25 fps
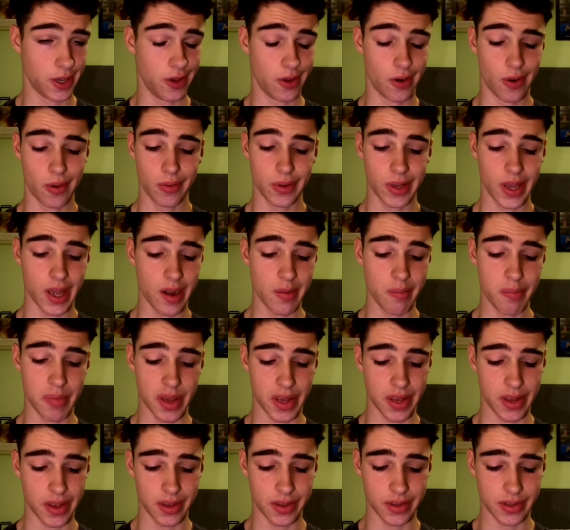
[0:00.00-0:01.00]
you don't get
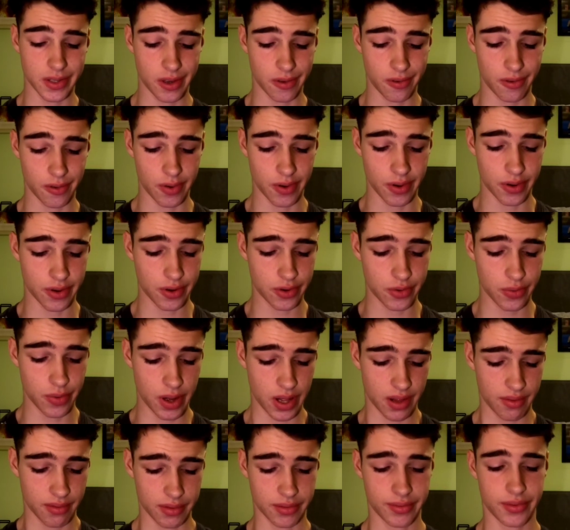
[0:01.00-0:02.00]
opinions if you're under
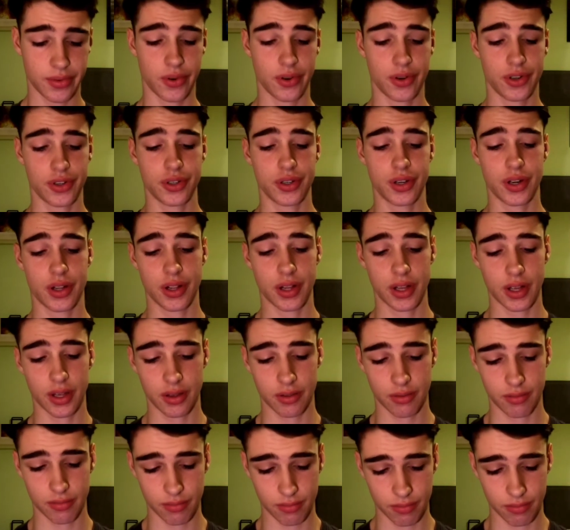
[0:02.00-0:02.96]
12, unfortunately.